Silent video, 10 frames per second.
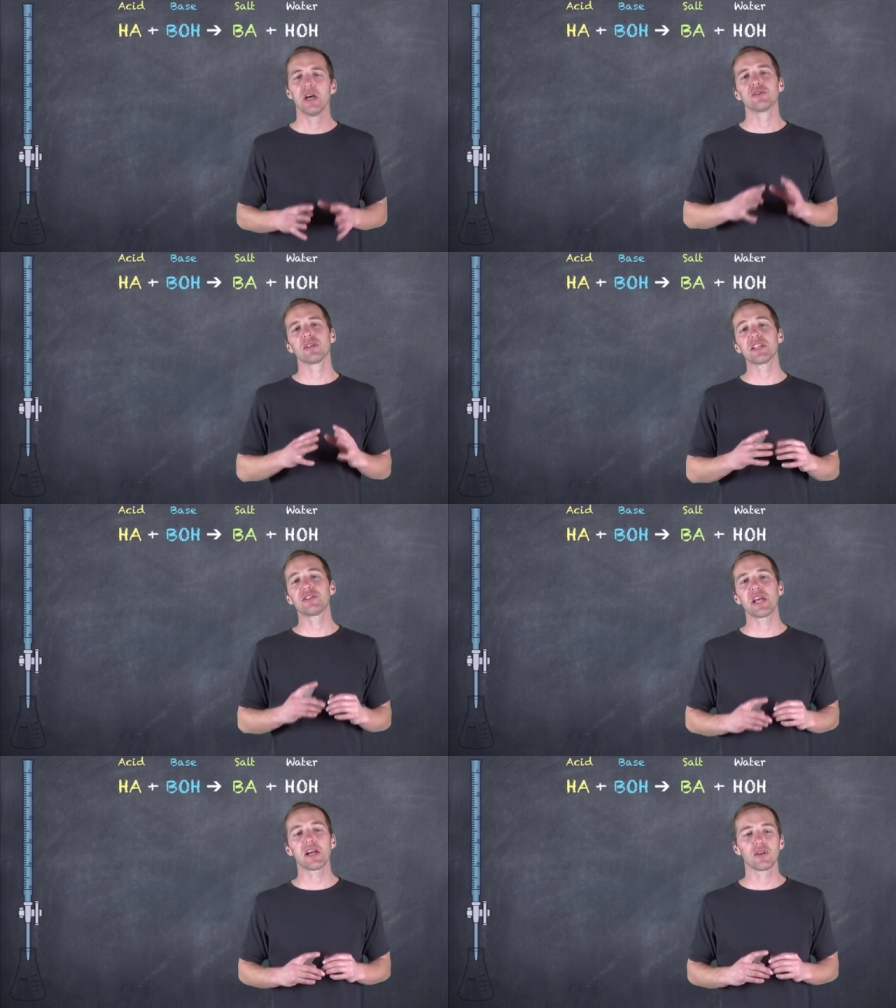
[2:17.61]
So
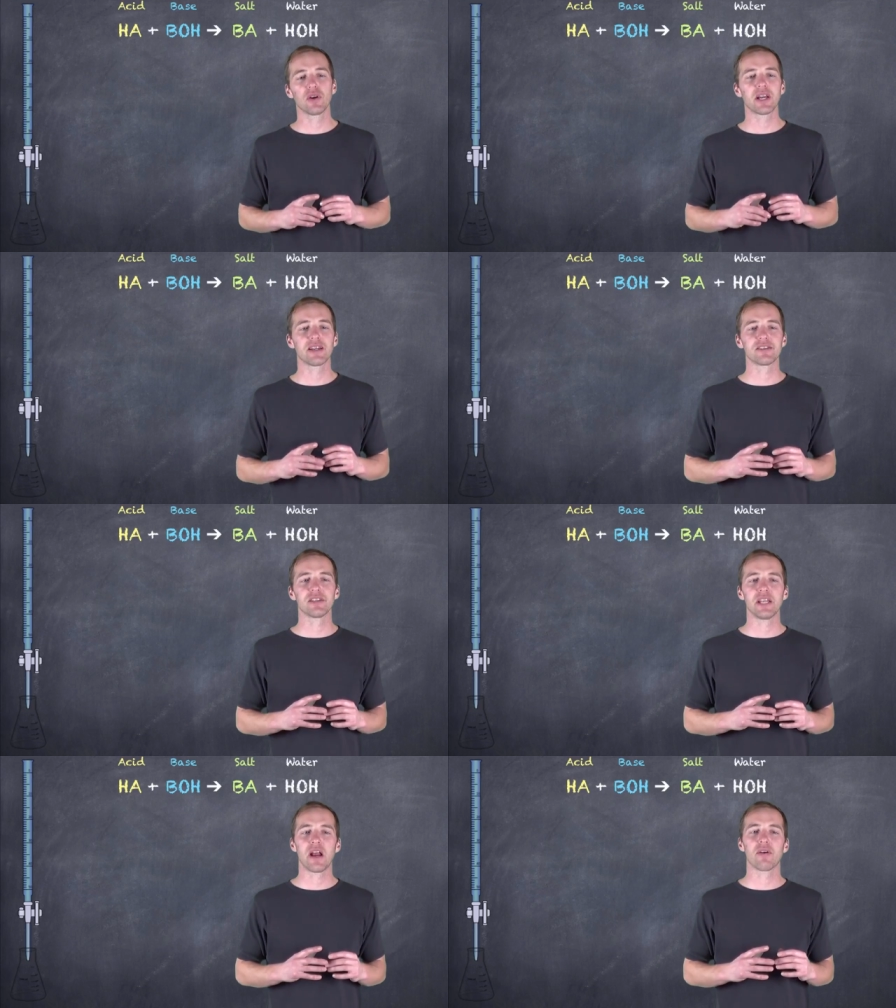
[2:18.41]
let's take a look at a
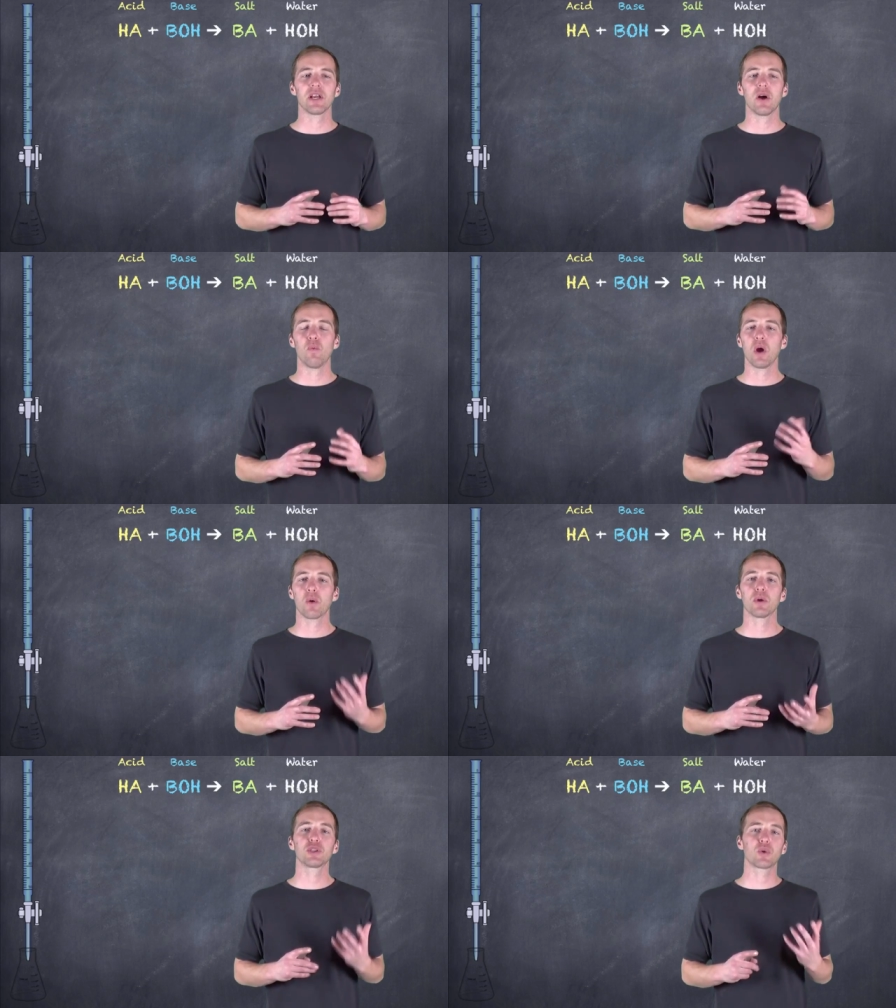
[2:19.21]
scenario
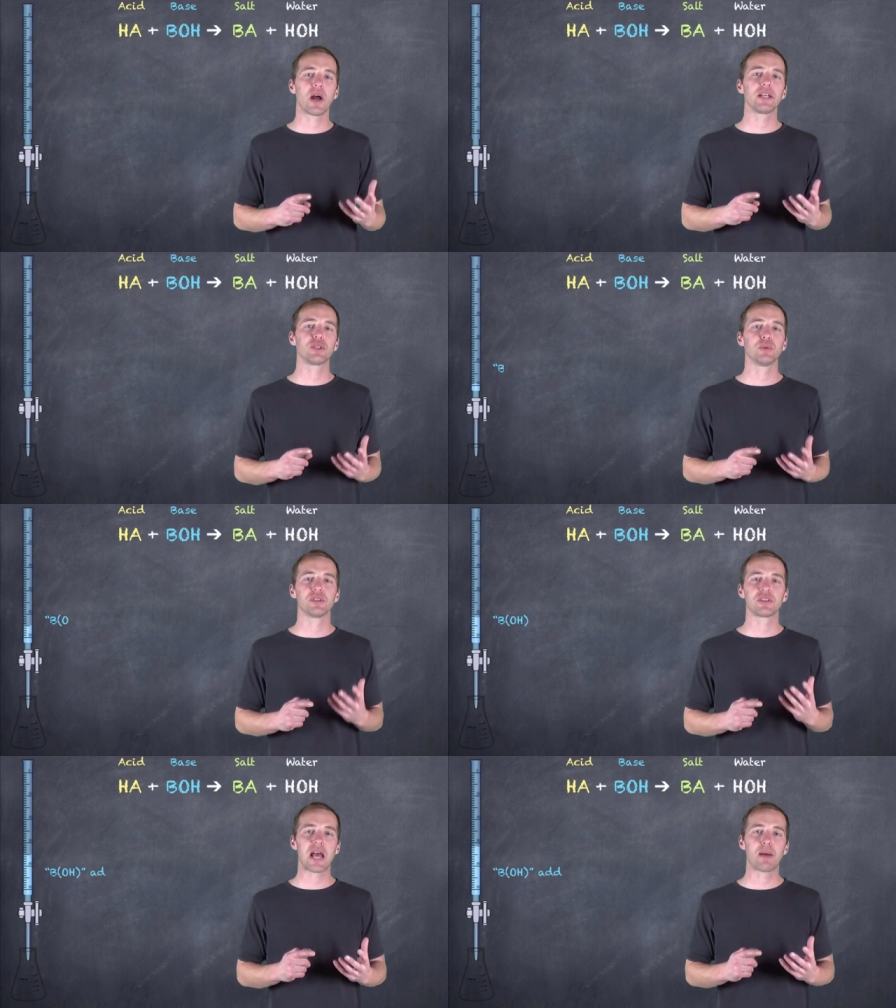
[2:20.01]
where we're trying to
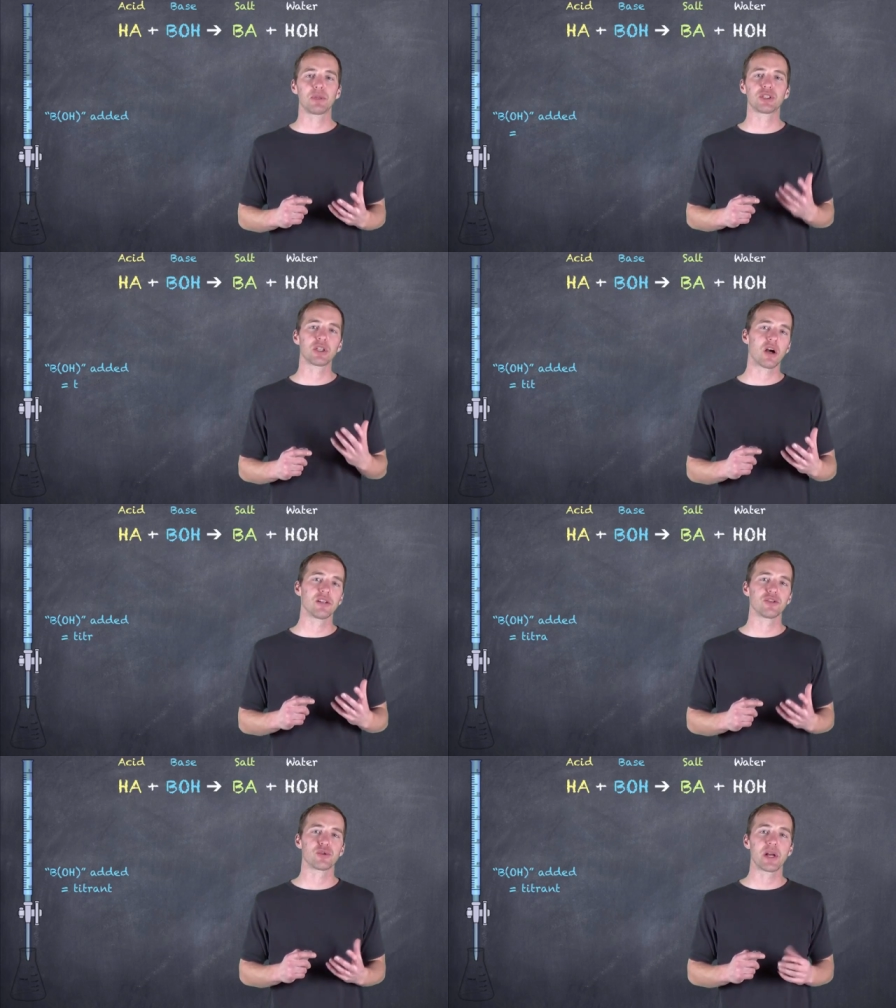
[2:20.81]
establish the
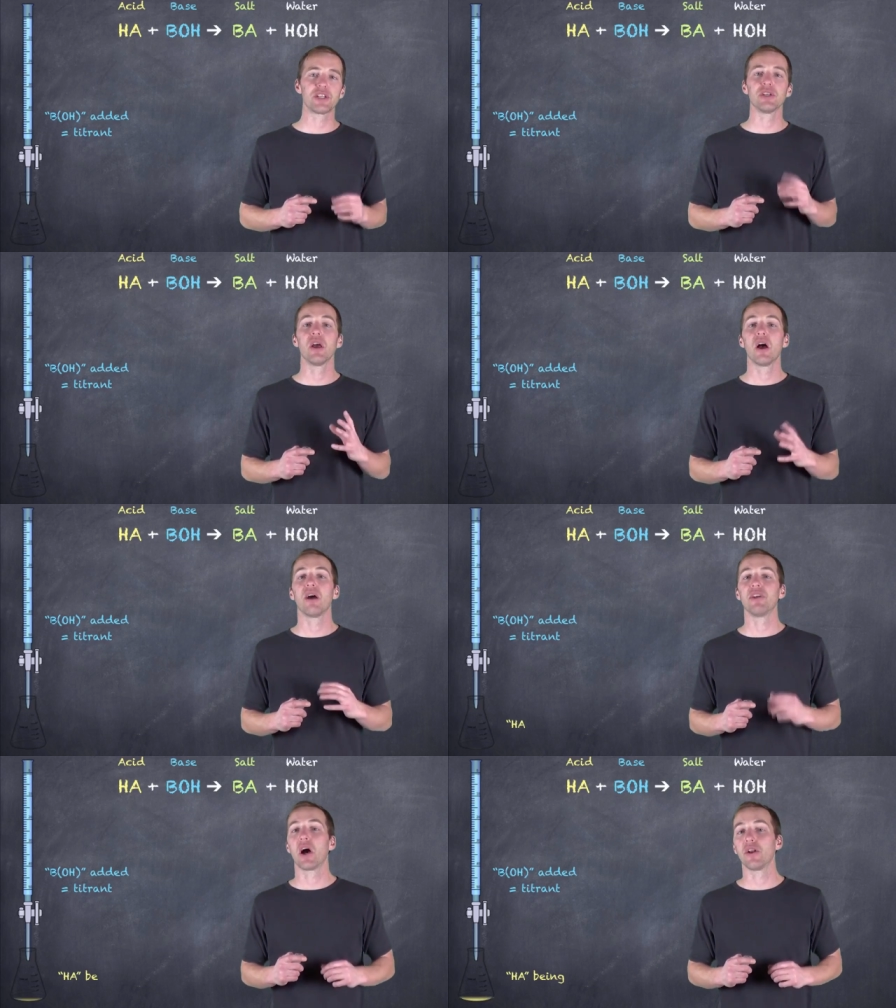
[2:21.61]
concentration
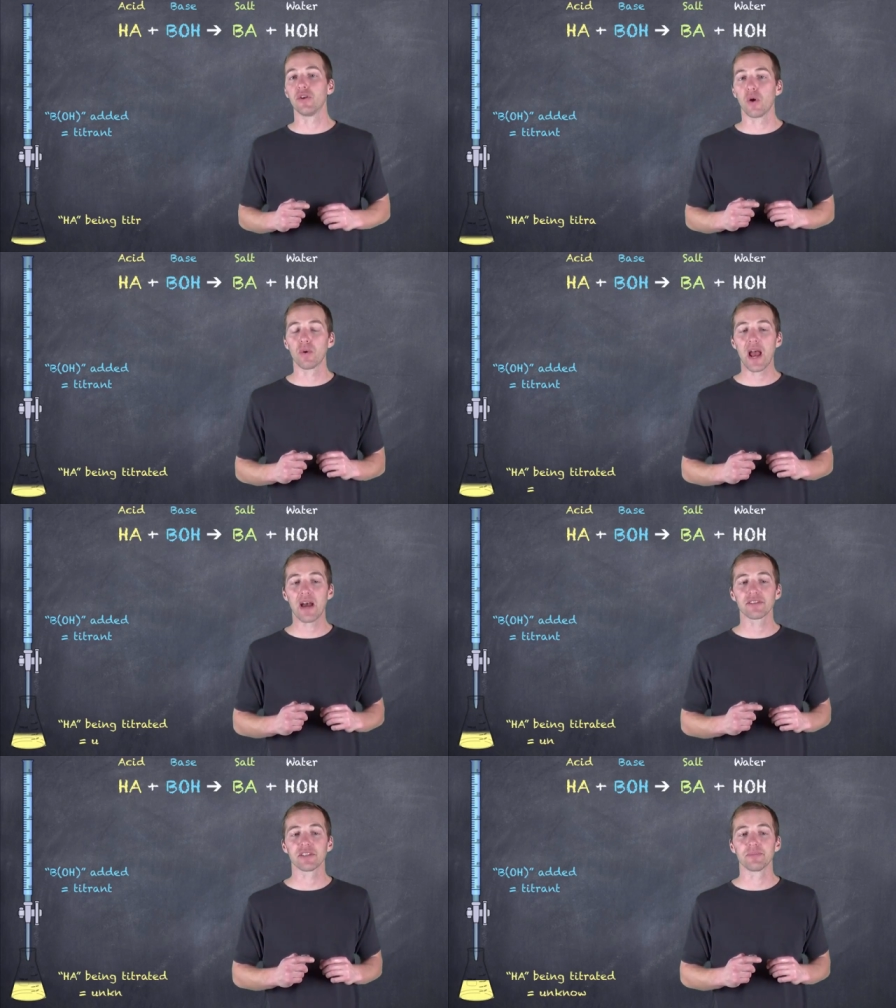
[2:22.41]
of an unknown
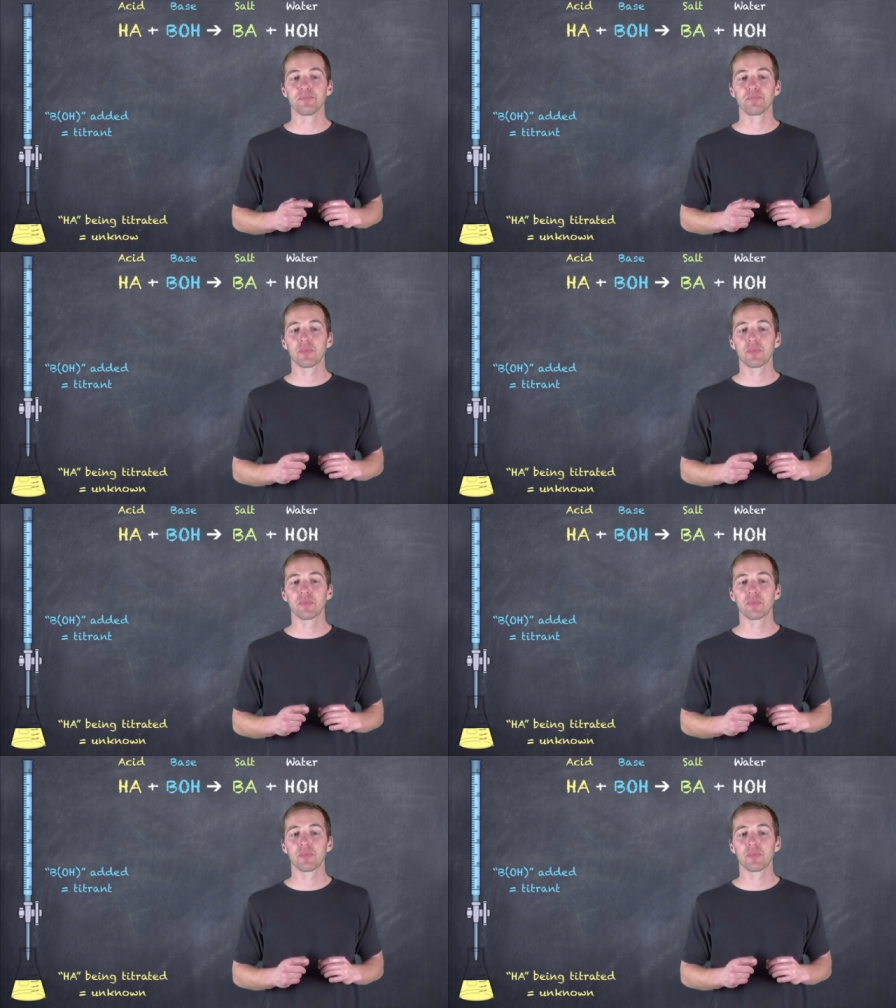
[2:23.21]
acid.